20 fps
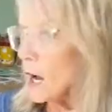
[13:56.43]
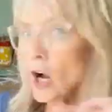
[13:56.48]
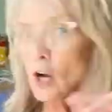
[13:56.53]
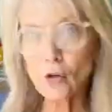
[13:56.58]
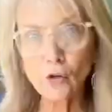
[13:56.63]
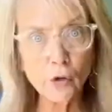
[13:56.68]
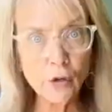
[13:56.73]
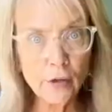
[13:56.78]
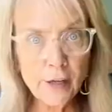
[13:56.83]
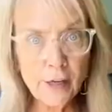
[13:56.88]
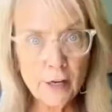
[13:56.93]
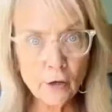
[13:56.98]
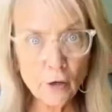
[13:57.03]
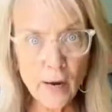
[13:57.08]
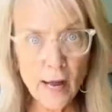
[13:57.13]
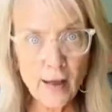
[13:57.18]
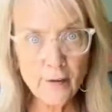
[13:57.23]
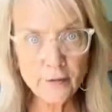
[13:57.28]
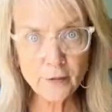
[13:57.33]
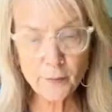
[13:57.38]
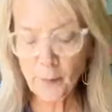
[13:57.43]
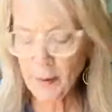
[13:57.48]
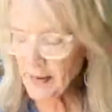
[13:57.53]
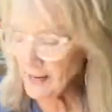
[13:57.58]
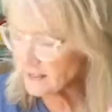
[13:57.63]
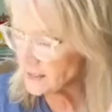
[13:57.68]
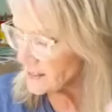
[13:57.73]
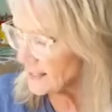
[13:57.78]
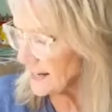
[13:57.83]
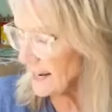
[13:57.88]
acrylic craft
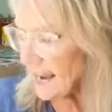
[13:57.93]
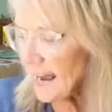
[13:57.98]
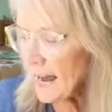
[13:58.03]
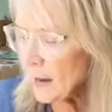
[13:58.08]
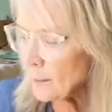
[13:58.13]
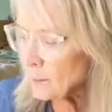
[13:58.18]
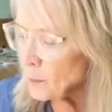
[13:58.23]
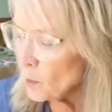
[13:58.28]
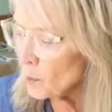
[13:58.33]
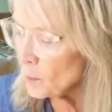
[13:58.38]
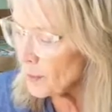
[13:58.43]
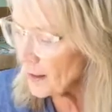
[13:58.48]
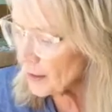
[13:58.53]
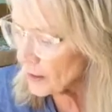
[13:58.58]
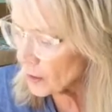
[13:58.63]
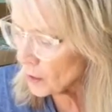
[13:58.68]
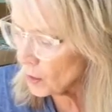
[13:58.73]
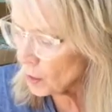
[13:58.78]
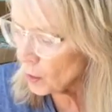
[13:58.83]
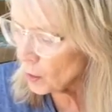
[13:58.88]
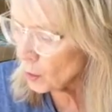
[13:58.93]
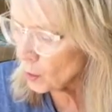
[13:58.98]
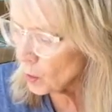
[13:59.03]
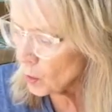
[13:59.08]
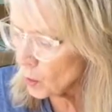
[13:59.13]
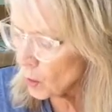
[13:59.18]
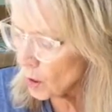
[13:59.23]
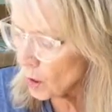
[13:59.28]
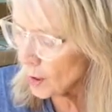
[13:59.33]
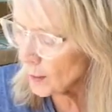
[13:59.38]
paints like Apple Barrel,
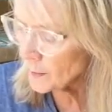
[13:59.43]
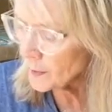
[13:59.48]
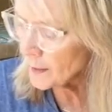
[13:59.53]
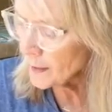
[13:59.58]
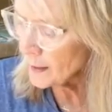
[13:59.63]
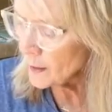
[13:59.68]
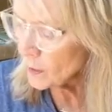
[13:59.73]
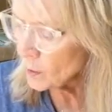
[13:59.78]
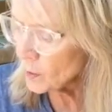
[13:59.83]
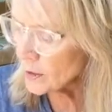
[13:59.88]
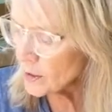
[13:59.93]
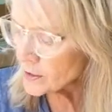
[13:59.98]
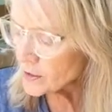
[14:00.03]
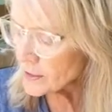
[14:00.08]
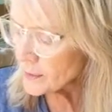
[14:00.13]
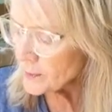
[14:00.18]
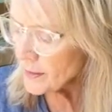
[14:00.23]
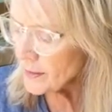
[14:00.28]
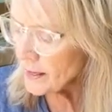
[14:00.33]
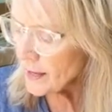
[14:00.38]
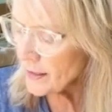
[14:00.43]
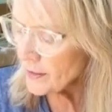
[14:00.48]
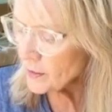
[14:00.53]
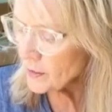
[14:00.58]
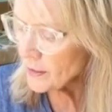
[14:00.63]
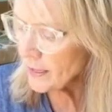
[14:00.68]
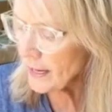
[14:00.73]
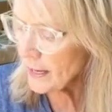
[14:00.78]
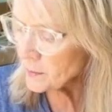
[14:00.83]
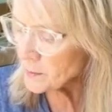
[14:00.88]
or what are some of the other
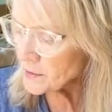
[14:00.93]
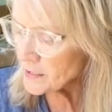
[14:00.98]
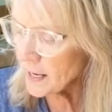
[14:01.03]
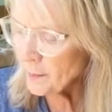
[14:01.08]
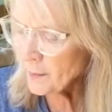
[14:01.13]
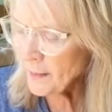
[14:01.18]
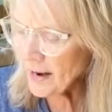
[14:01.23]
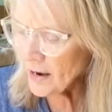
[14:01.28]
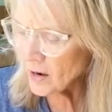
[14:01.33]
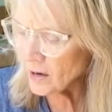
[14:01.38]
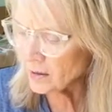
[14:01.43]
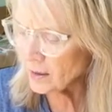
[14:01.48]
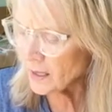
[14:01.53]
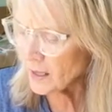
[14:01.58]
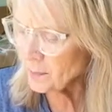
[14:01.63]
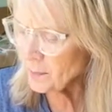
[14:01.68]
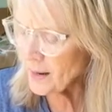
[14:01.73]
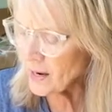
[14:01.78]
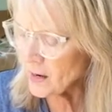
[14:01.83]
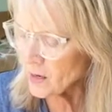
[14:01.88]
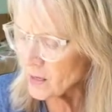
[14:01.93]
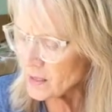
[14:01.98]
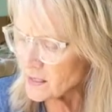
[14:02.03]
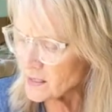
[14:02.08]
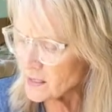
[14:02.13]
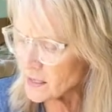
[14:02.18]
names? Amira